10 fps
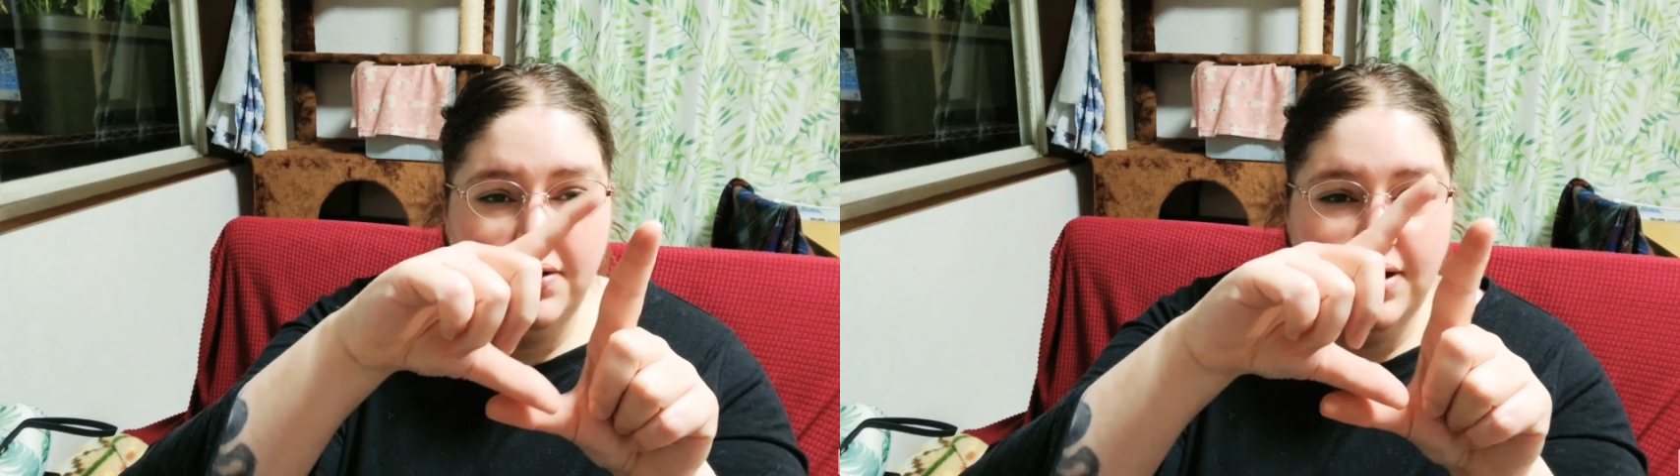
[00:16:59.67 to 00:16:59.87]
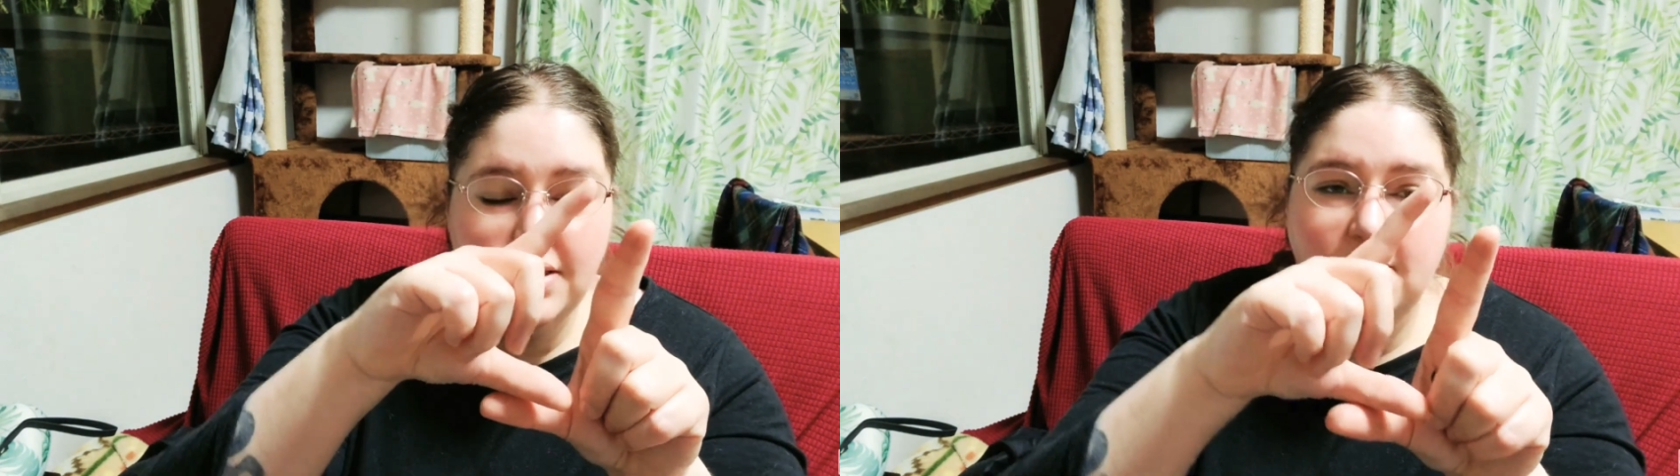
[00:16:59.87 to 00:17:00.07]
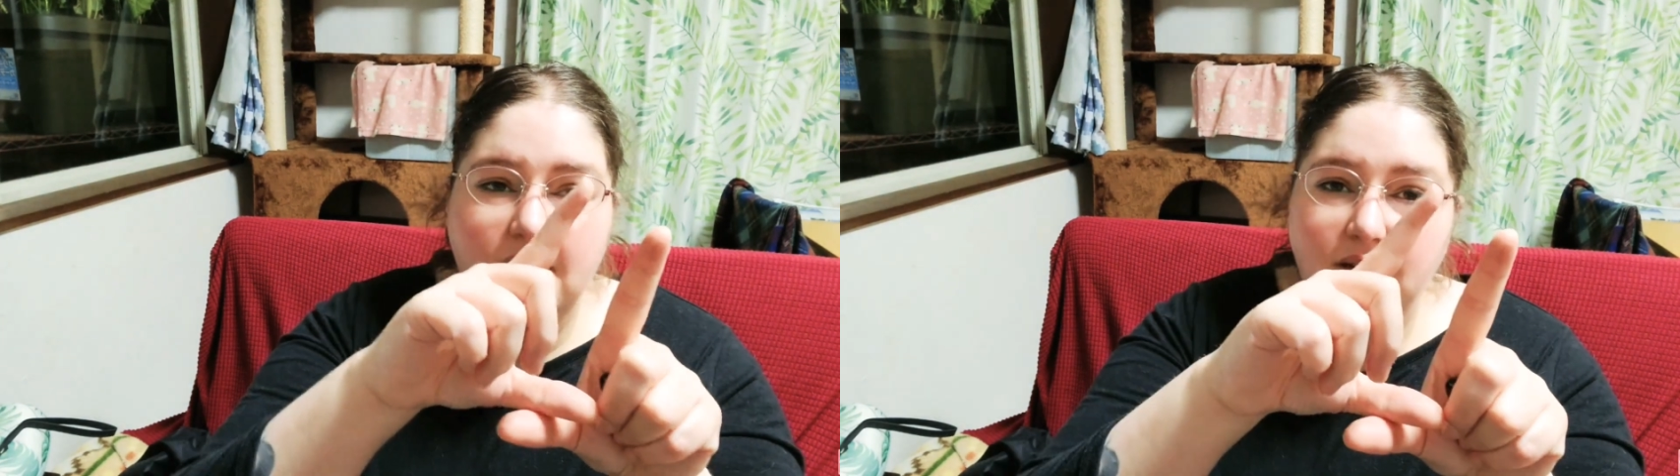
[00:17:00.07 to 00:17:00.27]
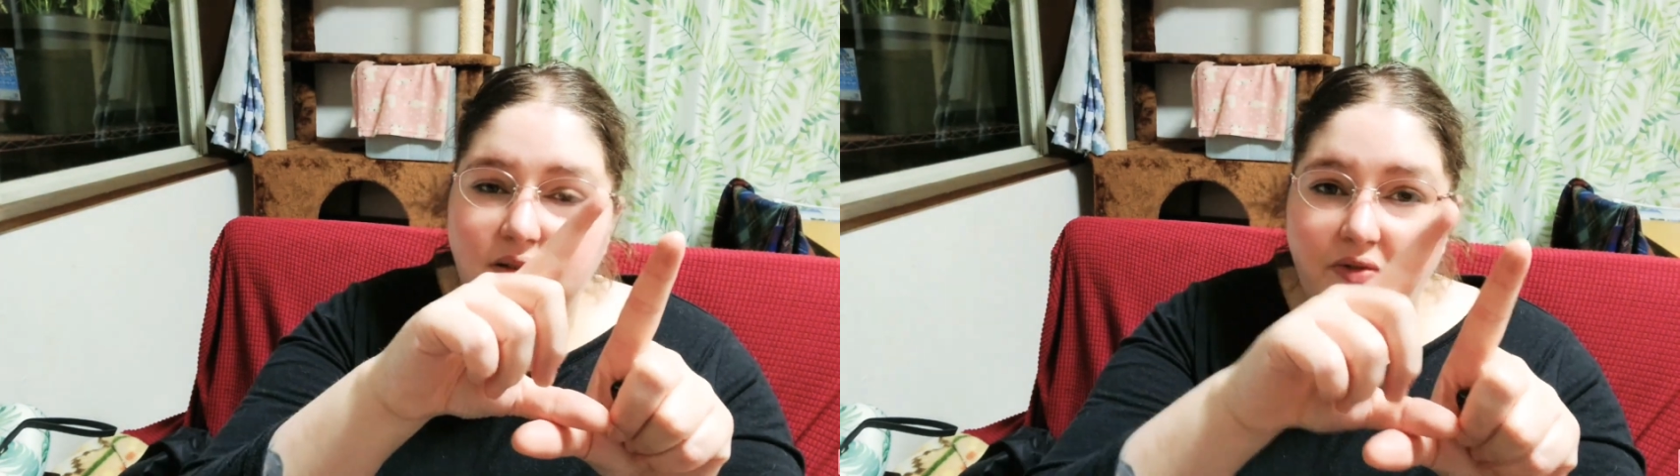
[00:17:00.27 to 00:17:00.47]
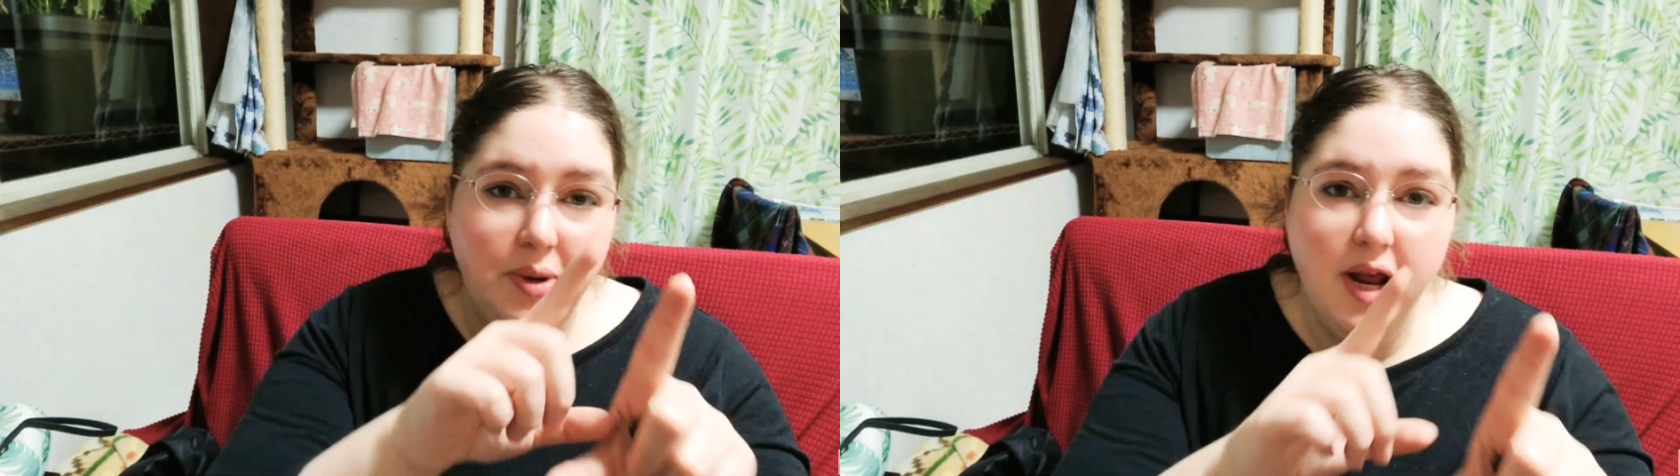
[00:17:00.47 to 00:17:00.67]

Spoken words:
kind of like the size of a